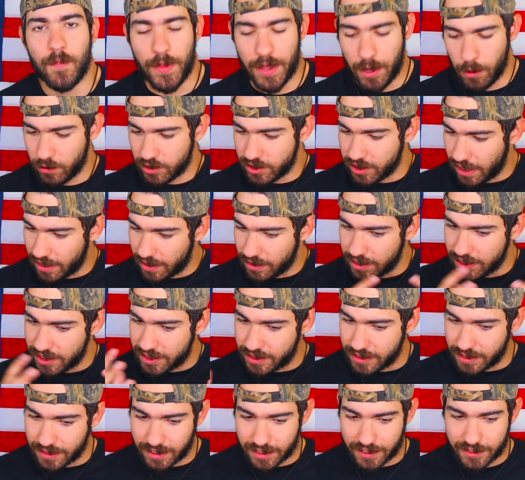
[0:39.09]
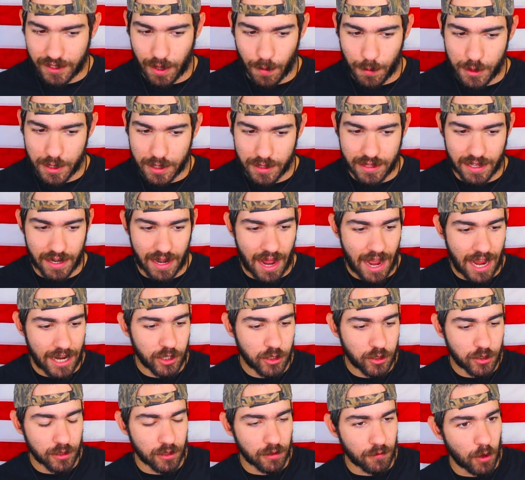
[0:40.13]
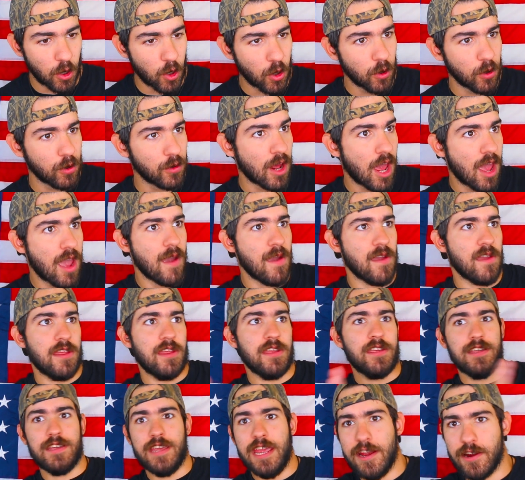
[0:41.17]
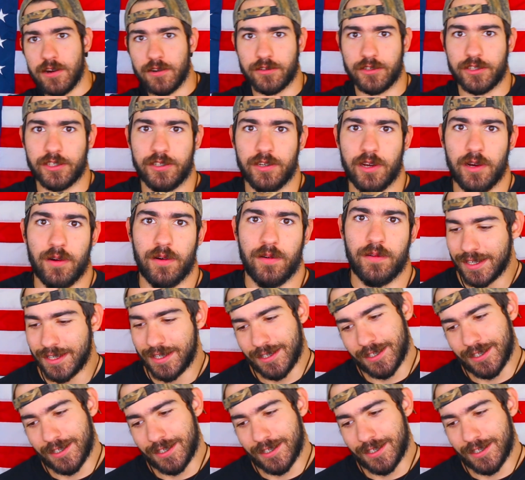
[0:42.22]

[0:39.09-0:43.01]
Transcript: It was like listening to something that I should have heard years ago.